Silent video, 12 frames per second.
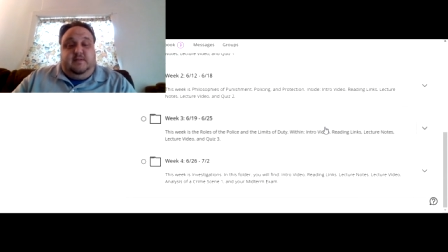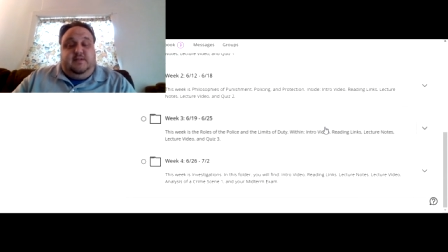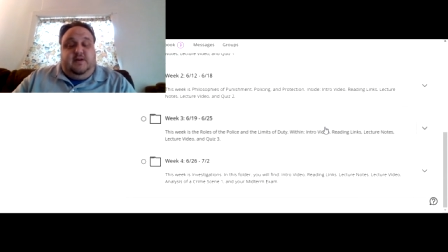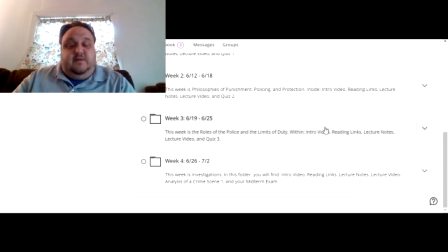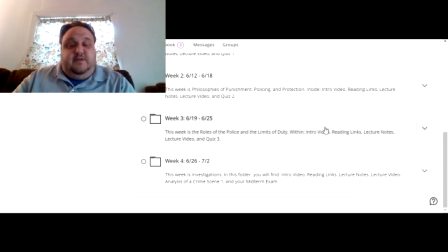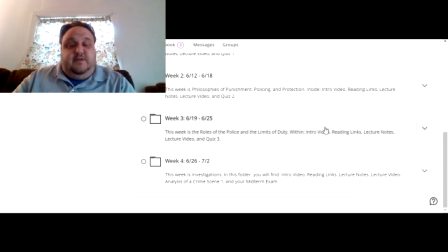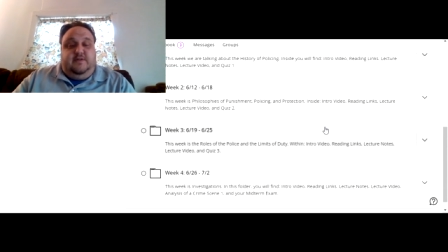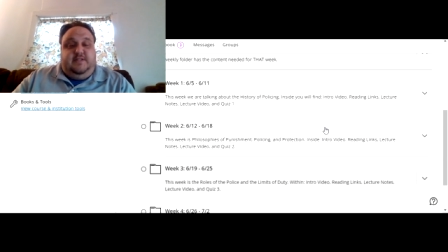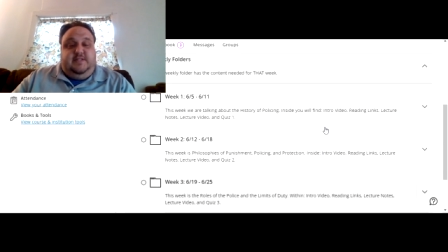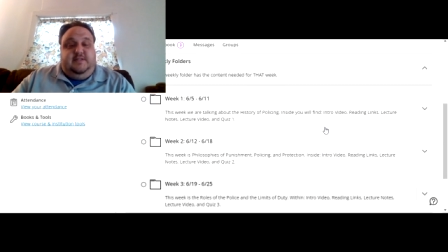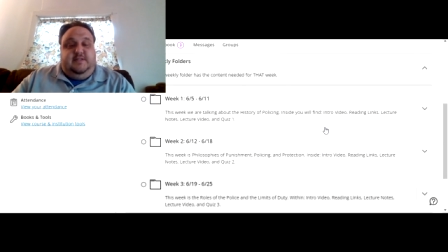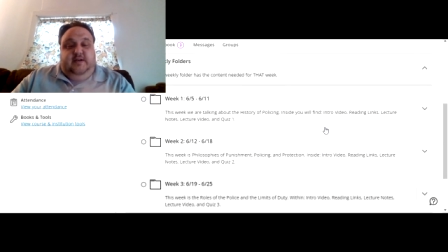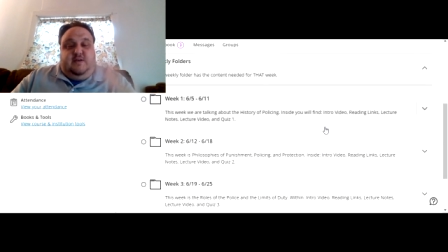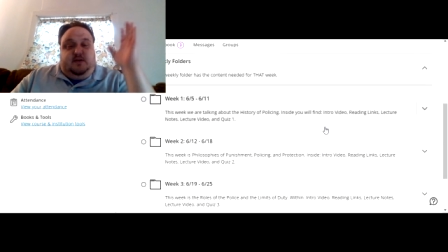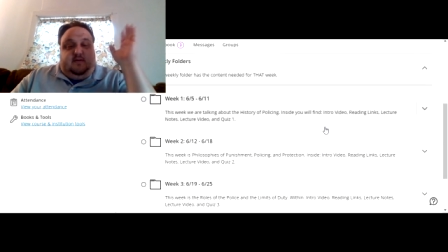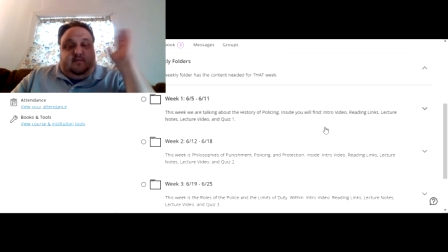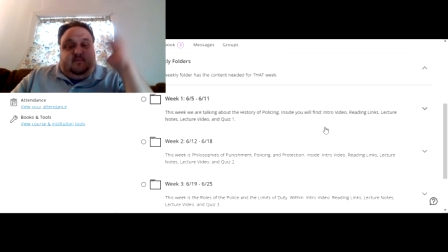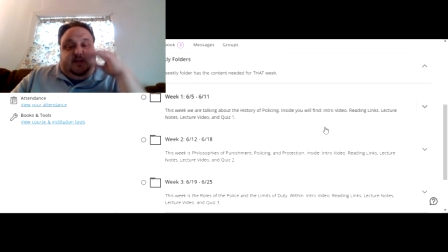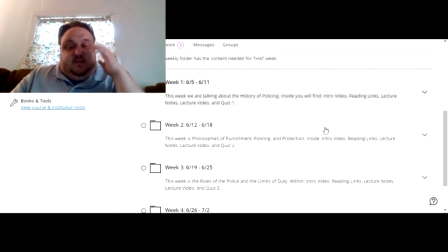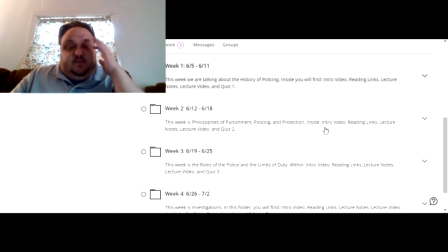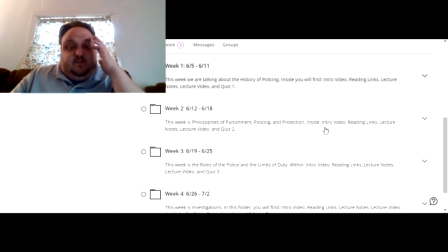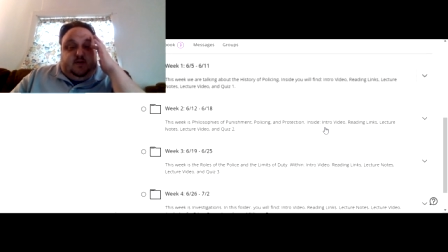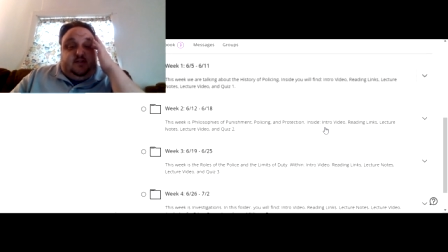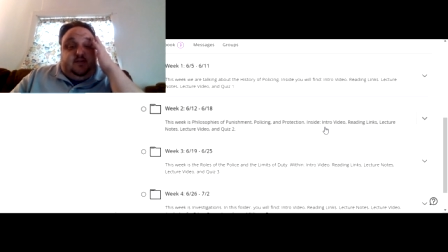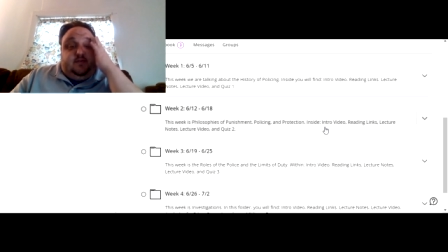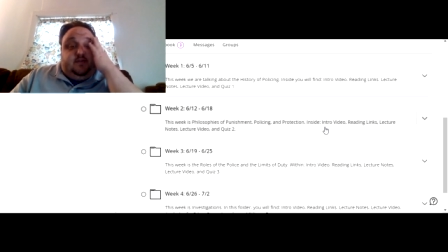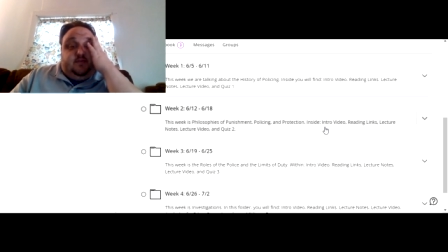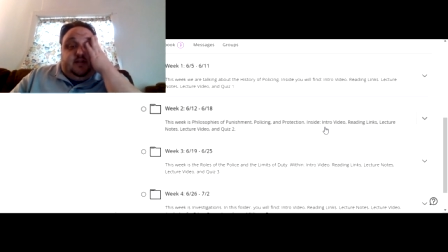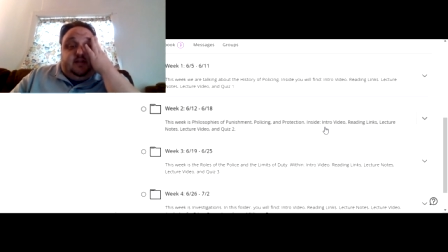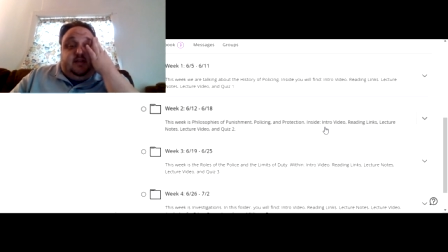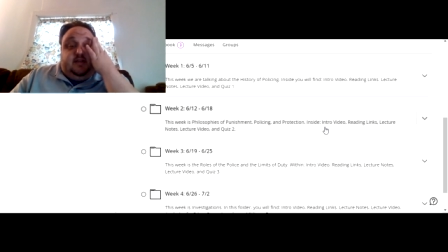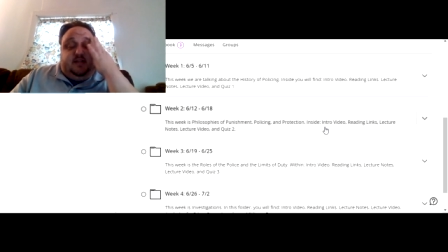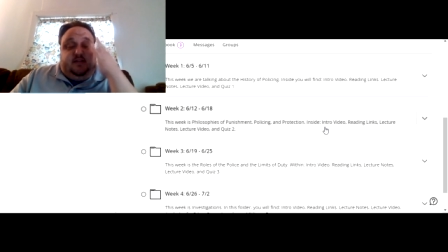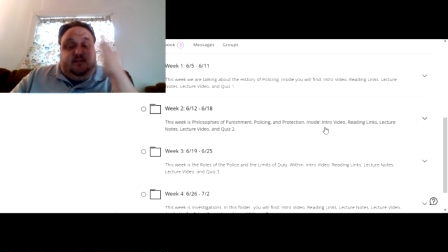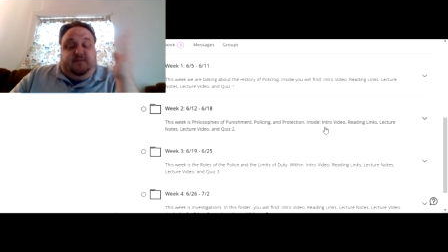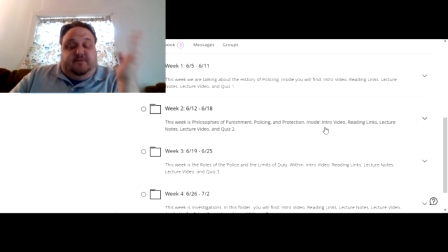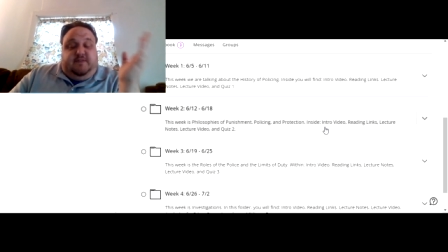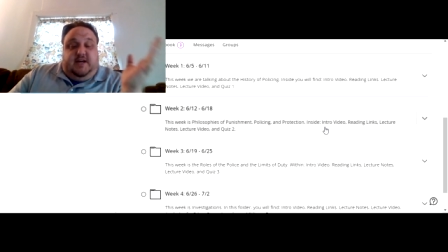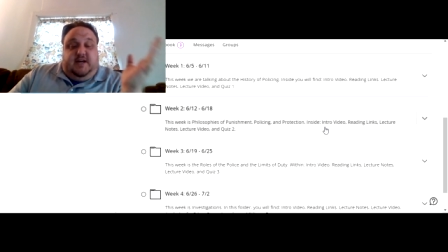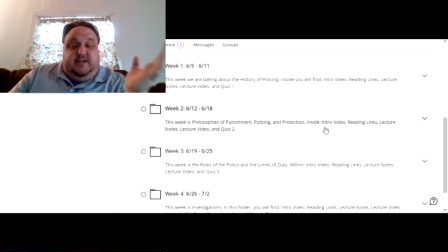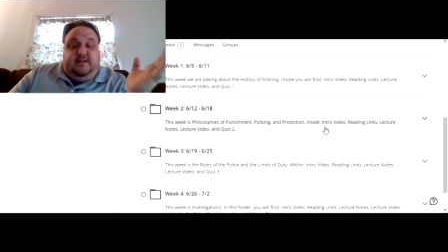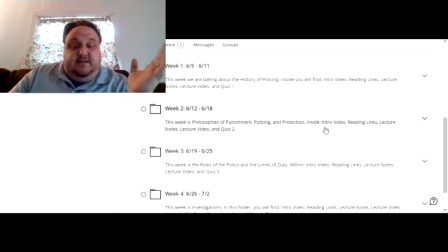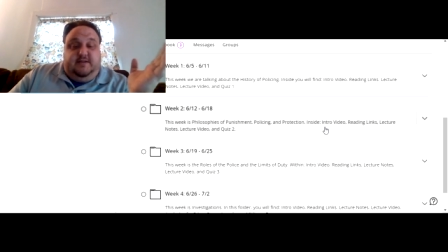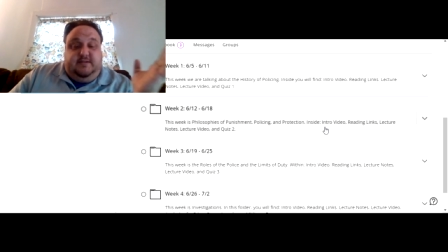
So notice weeks one, two, and three you, you've done.